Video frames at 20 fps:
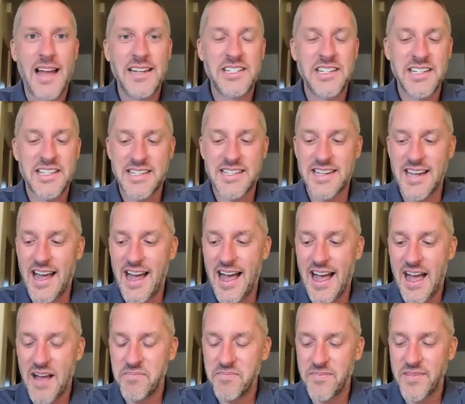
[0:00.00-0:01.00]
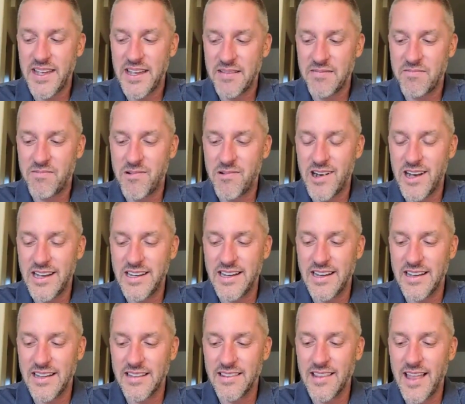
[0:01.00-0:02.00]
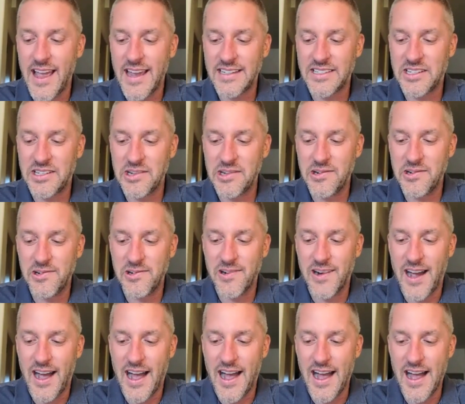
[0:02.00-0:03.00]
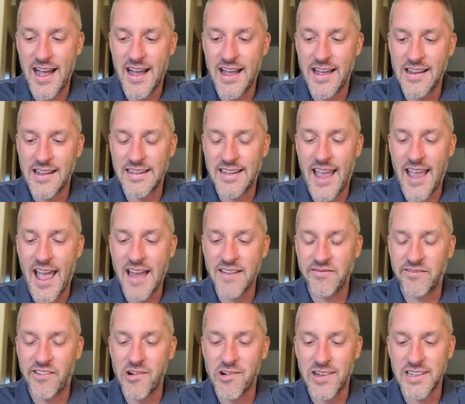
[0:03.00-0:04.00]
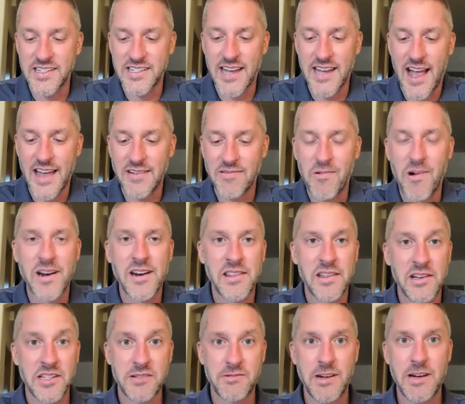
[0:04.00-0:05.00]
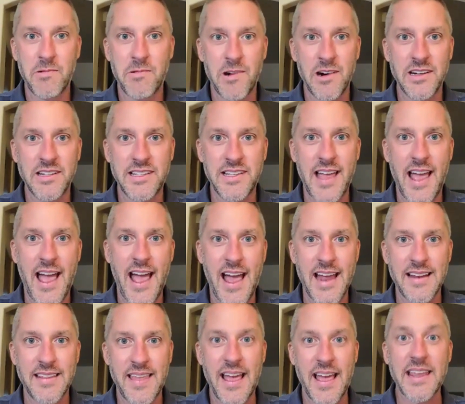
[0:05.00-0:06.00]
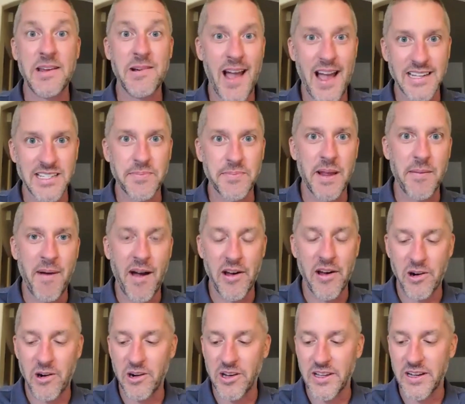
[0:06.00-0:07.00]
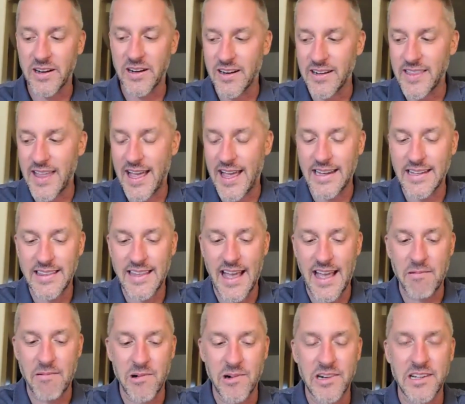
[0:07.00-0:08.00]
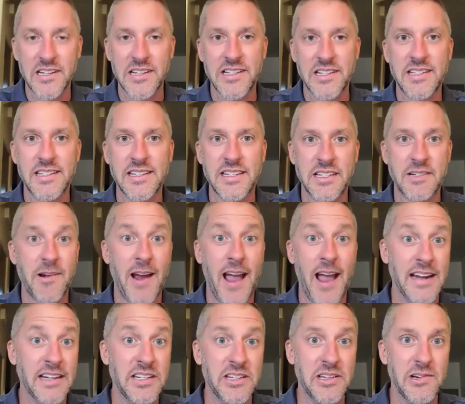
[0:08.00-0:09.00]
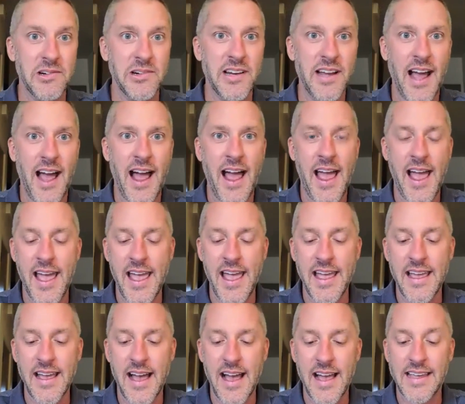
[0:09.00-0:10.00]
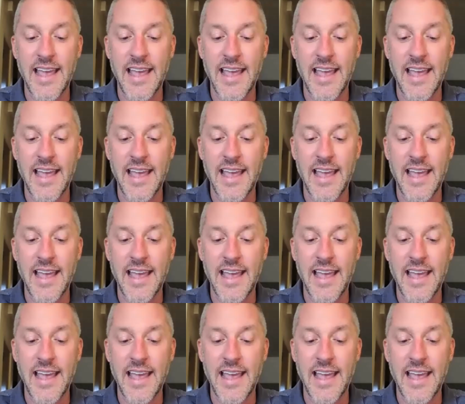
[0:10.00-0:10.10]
just would like to, again, focus on one of those three words that you asked me about earlier, and that word is gratitude. I